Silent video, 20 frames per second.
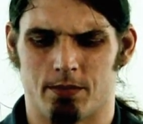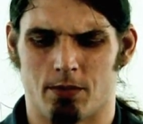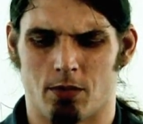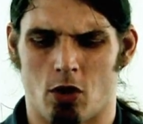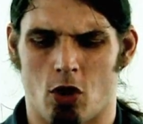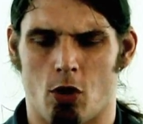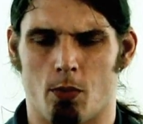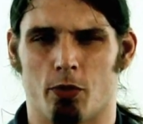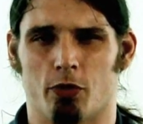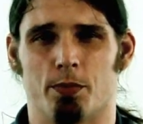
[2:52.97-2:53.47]

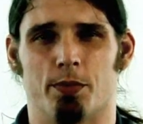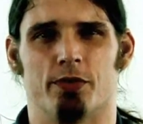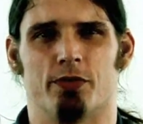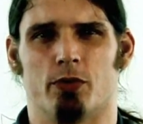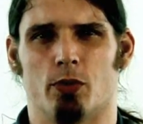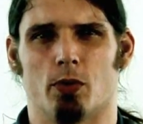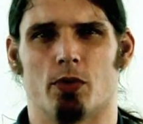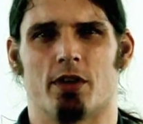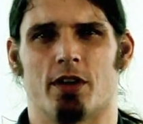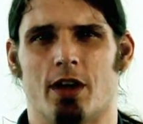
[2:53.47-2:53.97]
almost been
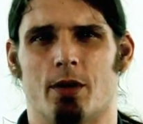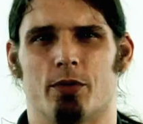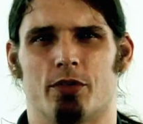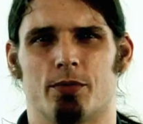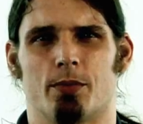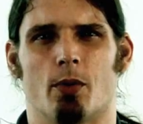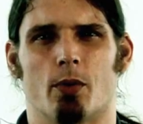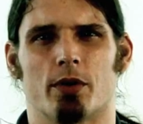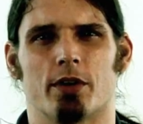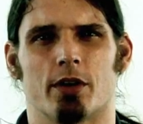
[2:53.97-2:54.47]
fooled that I was
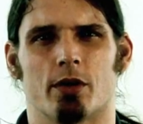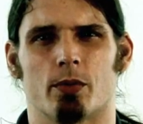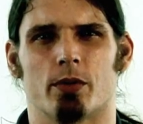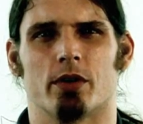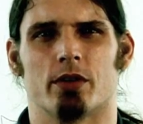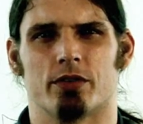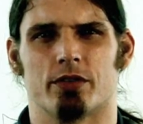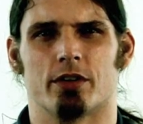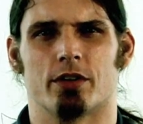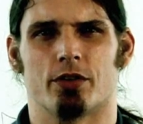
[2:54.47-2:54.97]
smoking a real
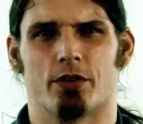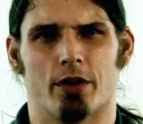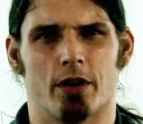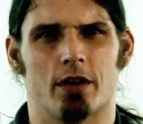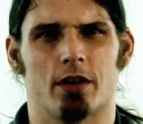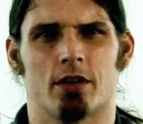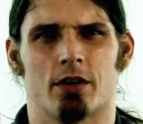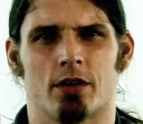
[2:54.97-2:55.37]
cigarette.